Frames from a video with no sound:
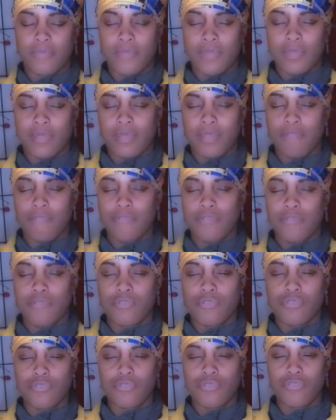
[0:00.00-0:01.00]
If you
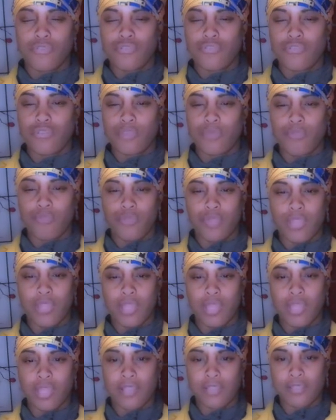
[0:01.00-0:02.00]
choose, you can bring
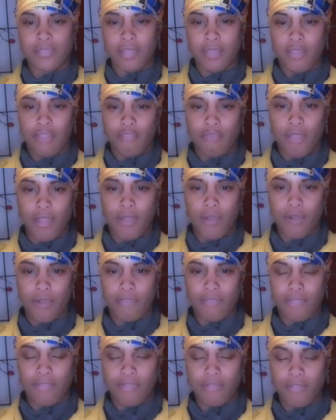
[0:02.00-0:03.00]
your hands together at
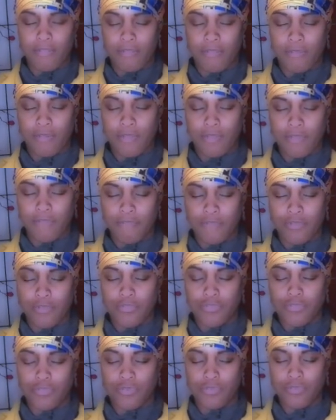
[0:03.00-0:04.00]
heart center if
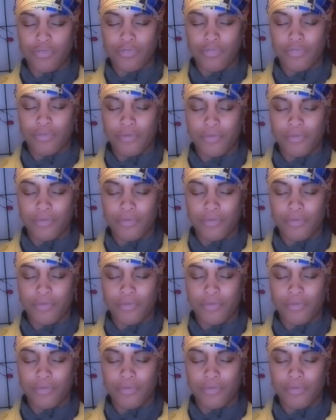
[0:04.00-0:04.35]
you choose,